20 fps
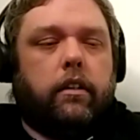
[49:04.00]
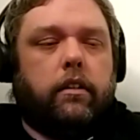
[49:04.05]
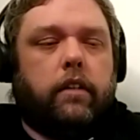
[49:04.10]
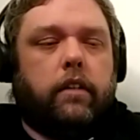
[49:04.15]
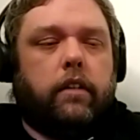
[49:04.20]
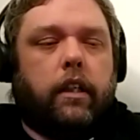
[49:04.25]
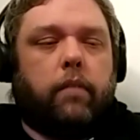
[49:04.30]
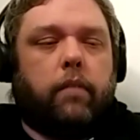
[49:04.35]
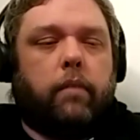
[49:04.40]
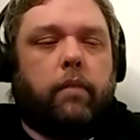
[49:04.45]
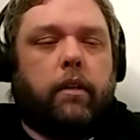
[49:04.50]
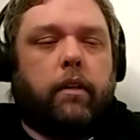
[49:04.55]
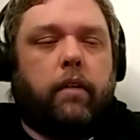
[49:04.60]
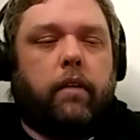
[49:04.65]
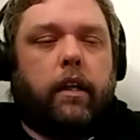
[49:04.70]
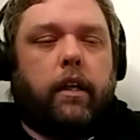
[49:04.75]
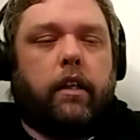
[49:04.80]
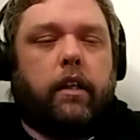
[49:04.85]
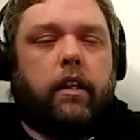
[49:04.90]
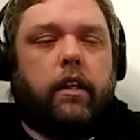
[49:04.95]
taking my
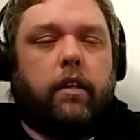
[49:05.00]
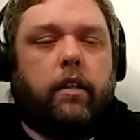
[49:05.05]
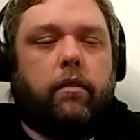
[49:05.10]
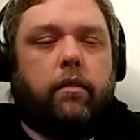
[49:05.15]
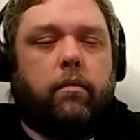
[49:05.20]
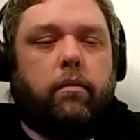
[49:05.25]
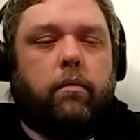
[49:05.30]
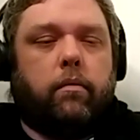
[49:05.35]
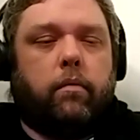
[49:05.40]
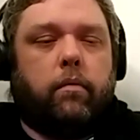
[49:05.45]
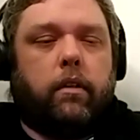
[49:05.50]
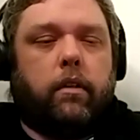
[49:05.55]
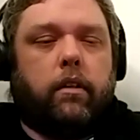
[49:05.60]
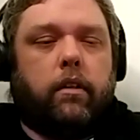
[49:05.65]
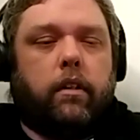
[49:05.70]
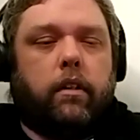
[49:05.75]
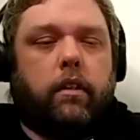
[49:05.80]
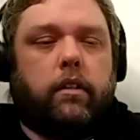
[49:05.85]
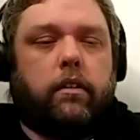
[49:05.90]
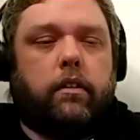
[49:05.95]
grandkid with
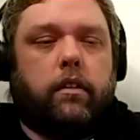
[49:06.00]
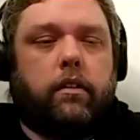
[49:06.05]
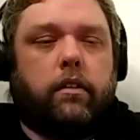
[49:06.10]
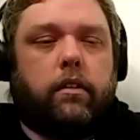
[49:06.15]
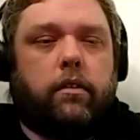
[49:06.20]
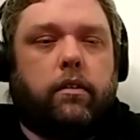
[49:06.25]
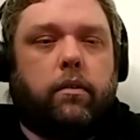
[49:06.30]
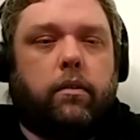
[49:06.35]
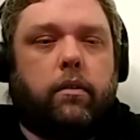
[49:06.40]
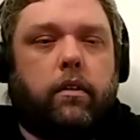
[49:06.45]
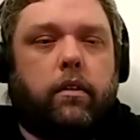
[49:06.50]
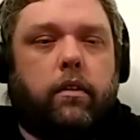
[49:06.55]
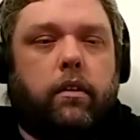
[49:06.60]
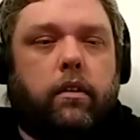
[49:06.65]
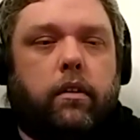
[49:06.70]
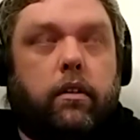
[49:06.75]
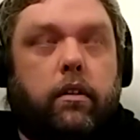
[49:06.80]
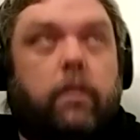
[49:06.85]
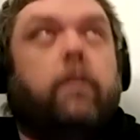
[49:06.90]
us to the store,